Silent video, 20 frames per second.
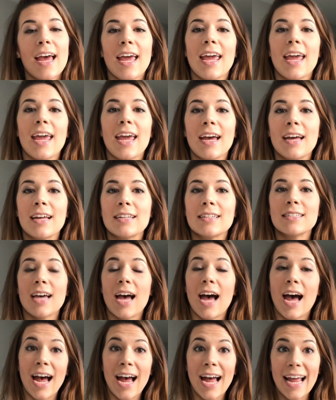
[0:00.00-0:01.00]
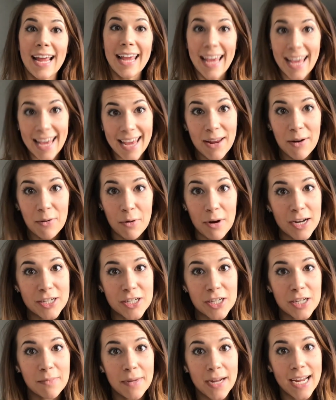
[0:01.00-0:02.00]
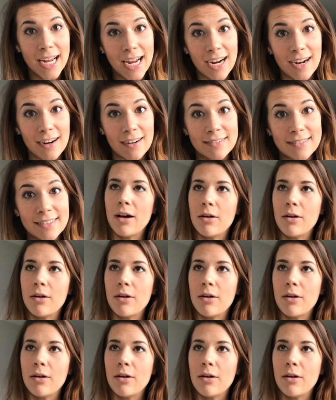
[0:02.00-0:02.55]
and I hate washing my hair.